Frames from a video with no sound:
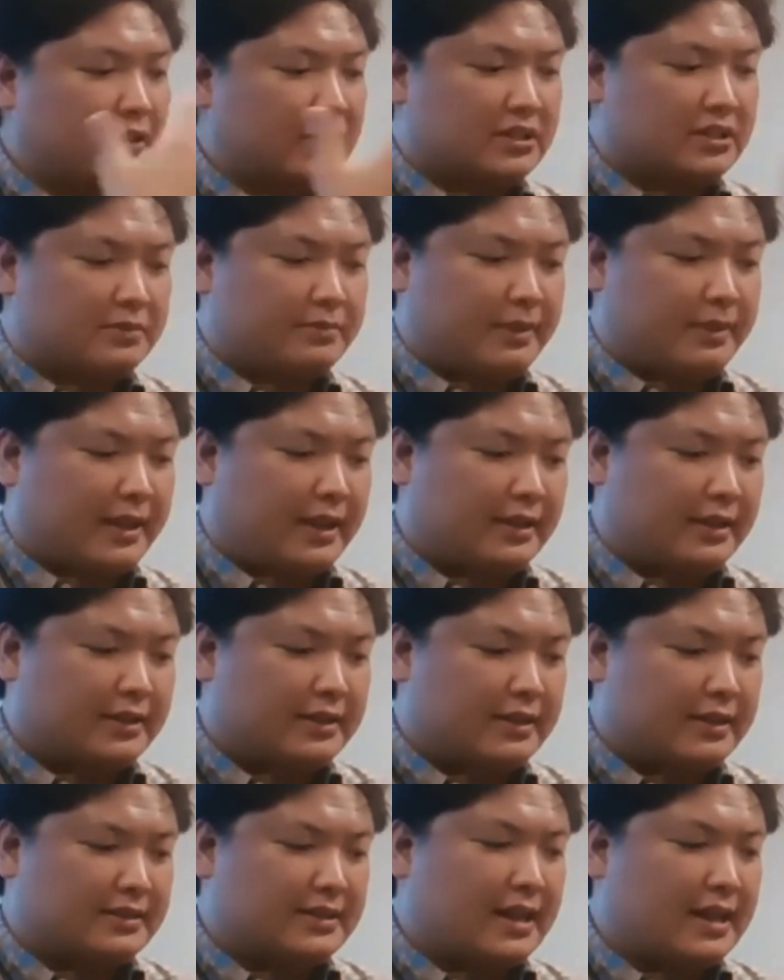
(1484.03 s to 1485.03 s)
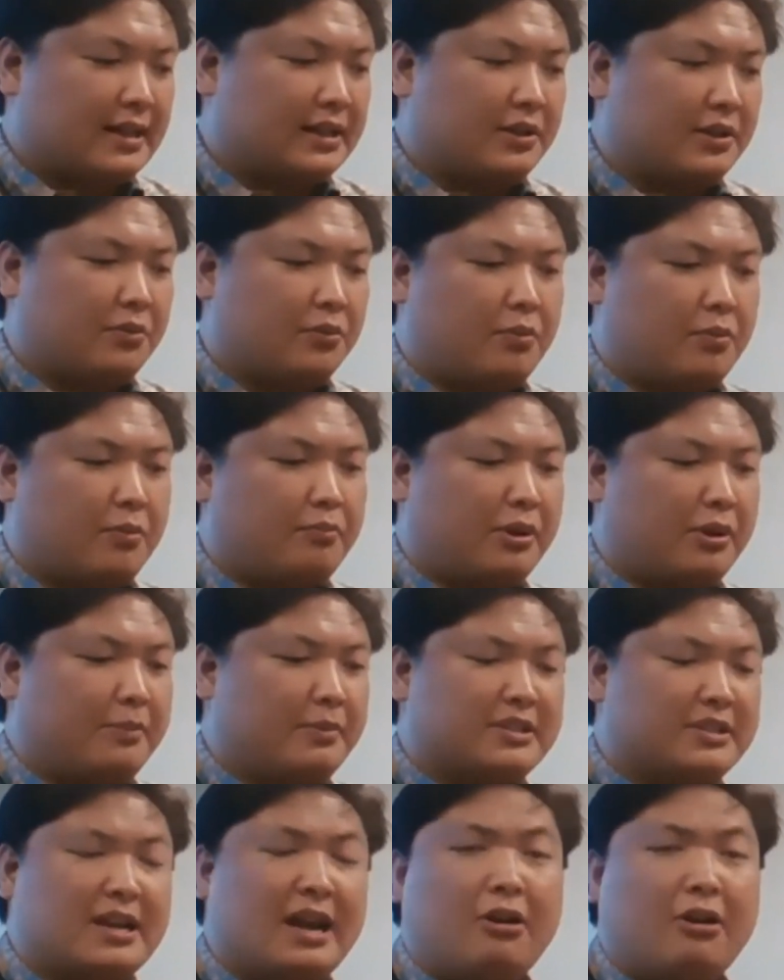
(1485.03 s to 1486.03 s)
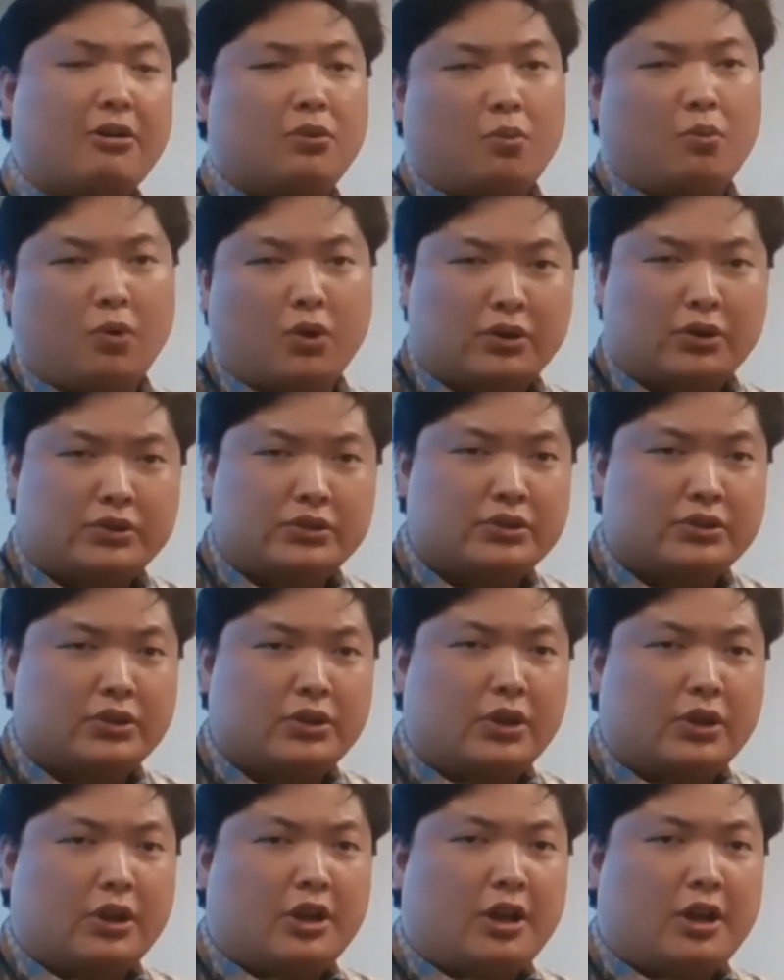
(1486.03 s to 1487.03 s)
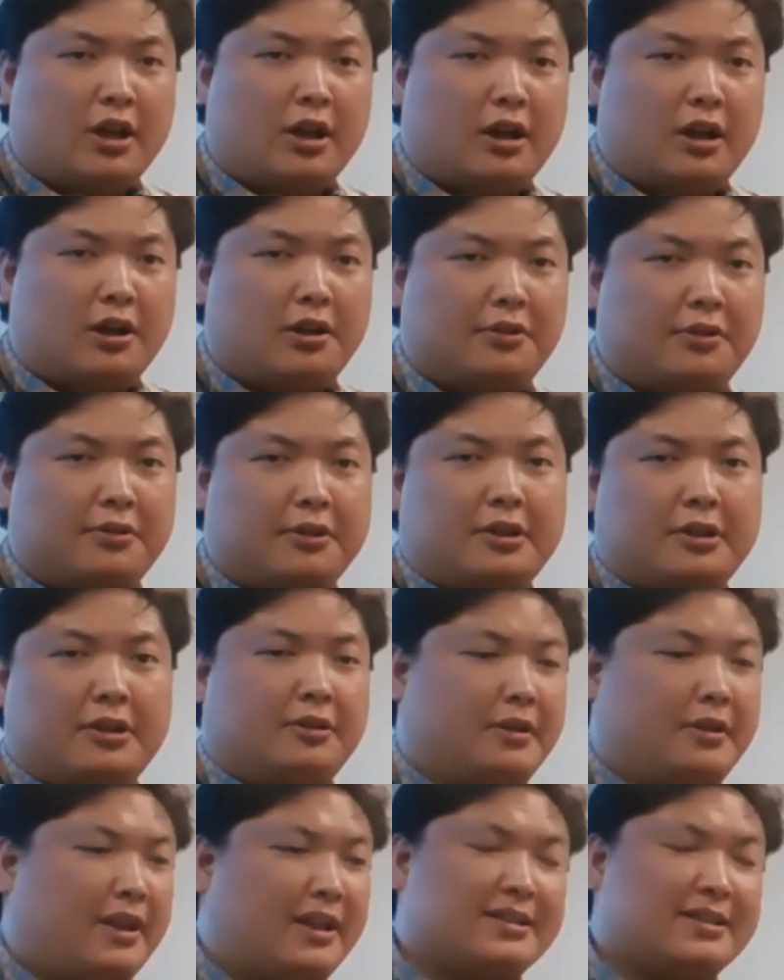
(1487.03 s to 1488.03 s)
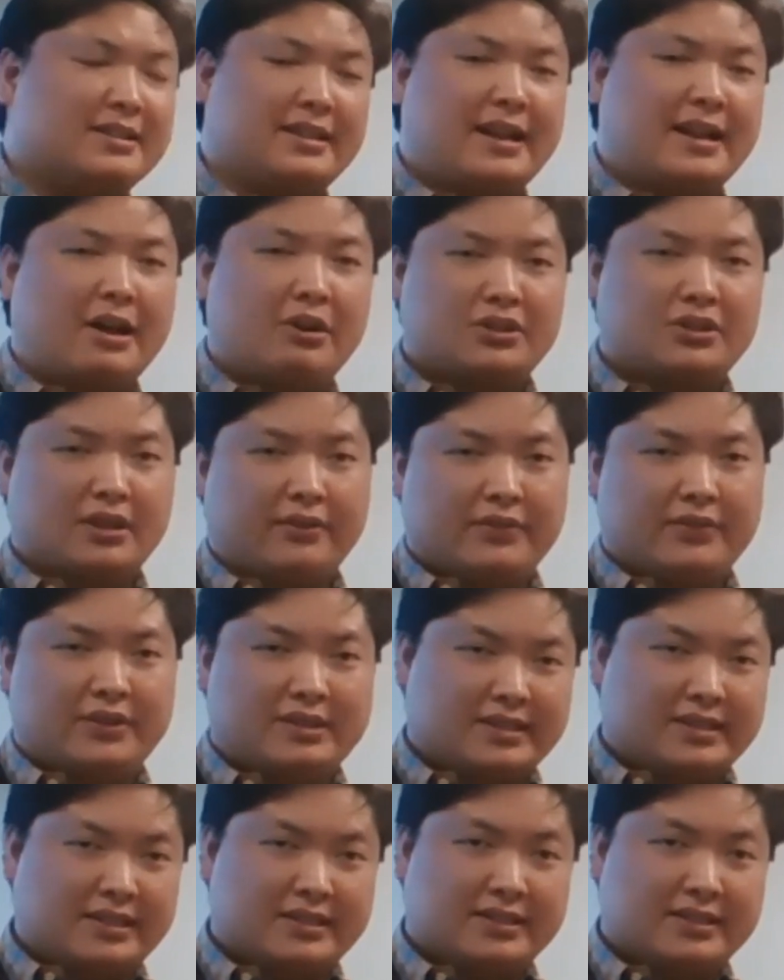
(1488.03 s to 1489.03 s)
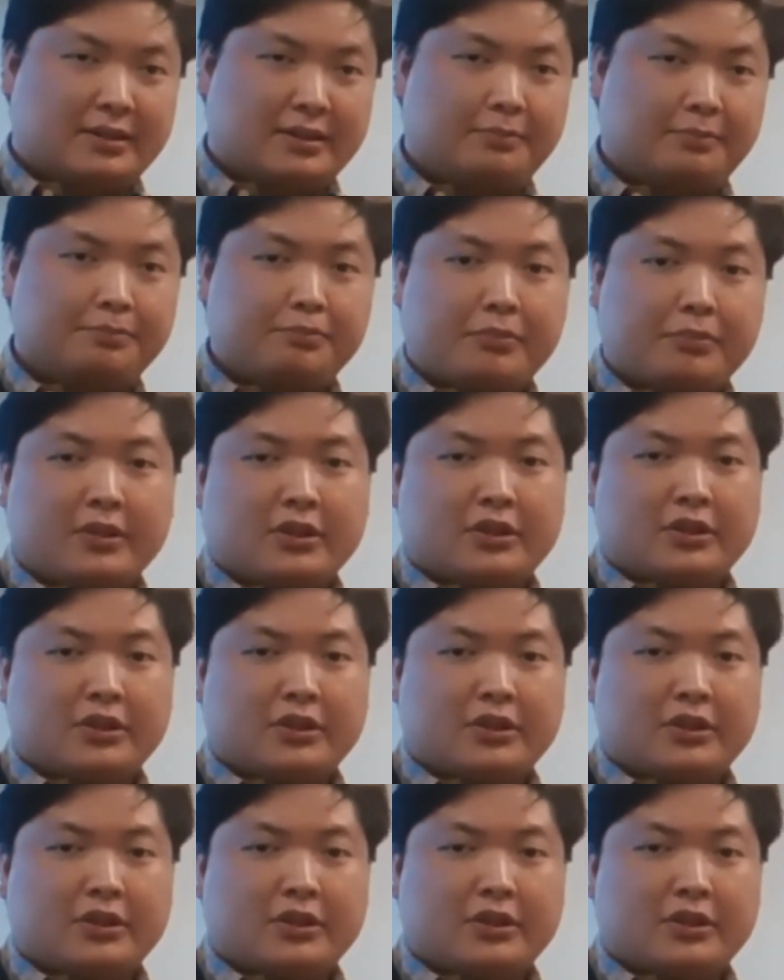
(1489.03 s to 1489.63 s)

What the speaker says: I've explained exactly pretty much how it works, the ins and outs of the system.